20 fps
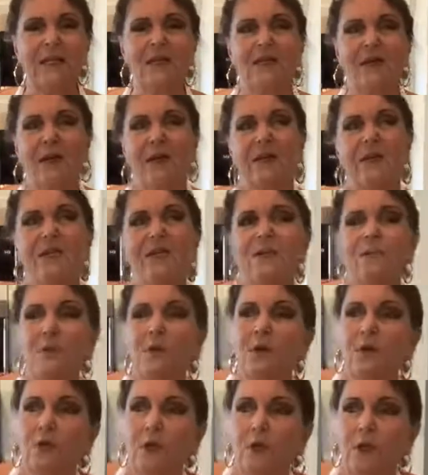It's very
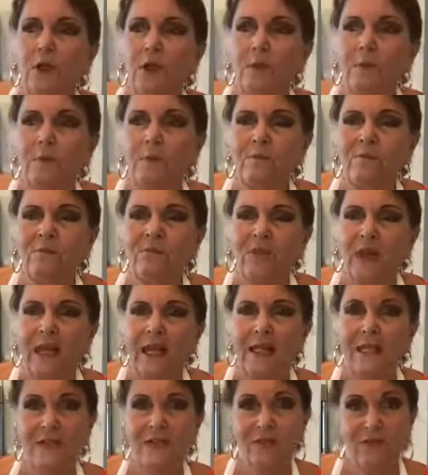smooth.
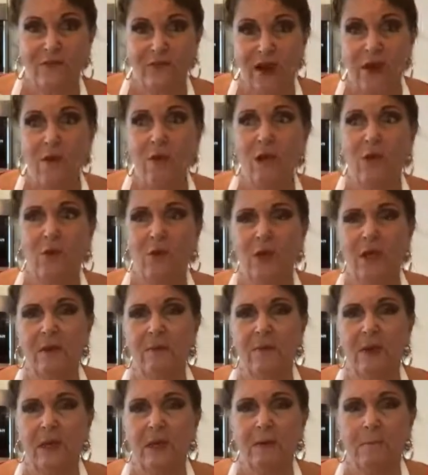It's very
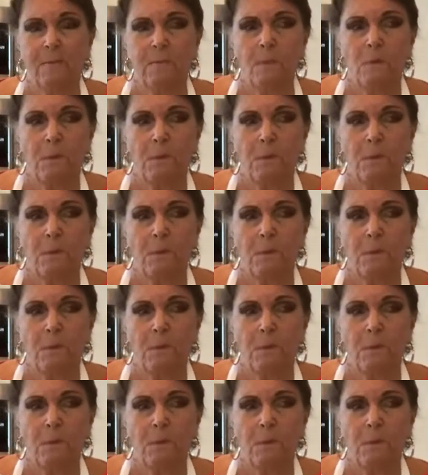creamy.